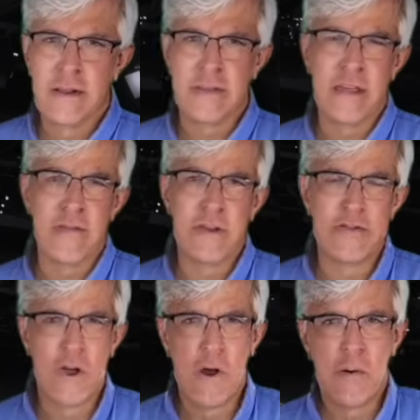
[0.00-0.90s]
TV
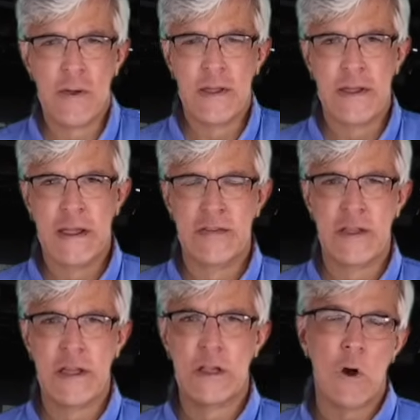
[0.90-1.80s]
show.
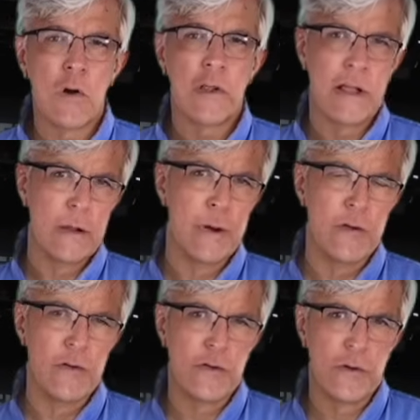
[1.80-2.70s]
It's a local
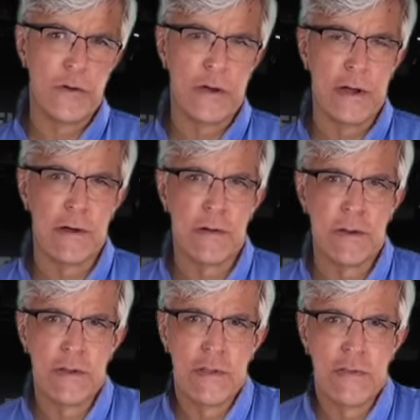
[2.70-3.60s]
elementary school here
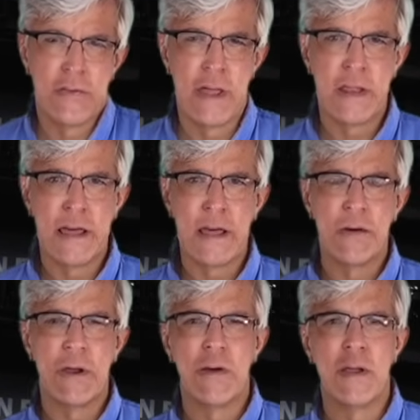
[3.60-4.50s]
in San
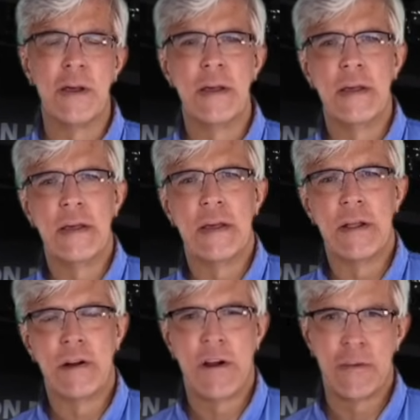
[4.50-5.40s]
Diego area,
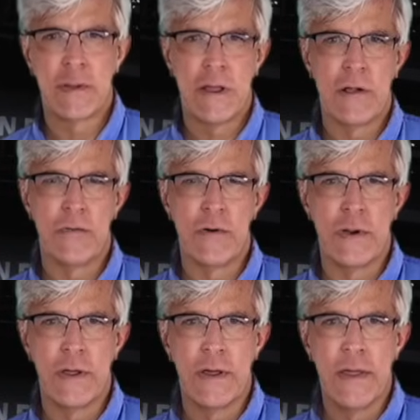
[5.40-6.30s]
in Carlsbad,
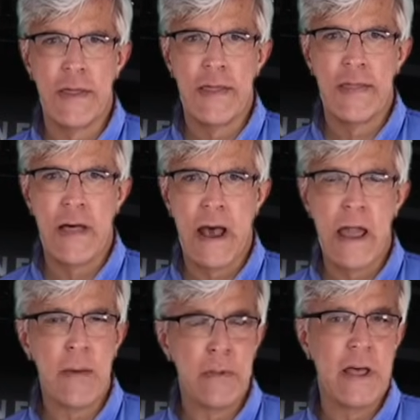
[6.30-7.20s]
California.
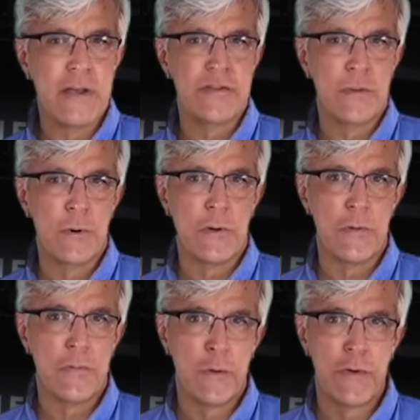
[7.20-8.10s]
I have been asked to
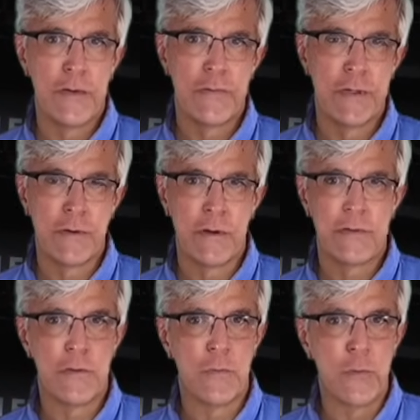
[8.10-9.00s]
work with 4th and 5th
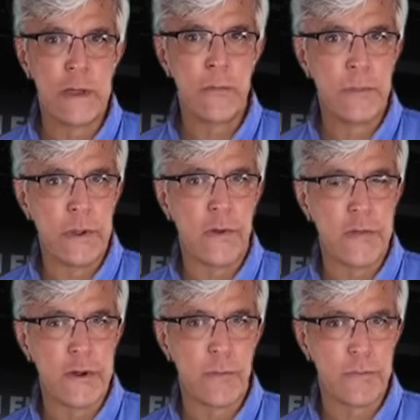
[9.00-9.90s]
graders to
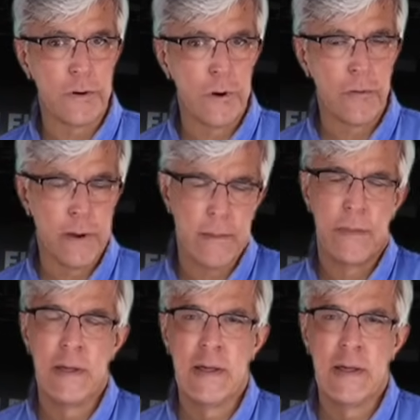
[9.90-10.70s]
rebuild their program.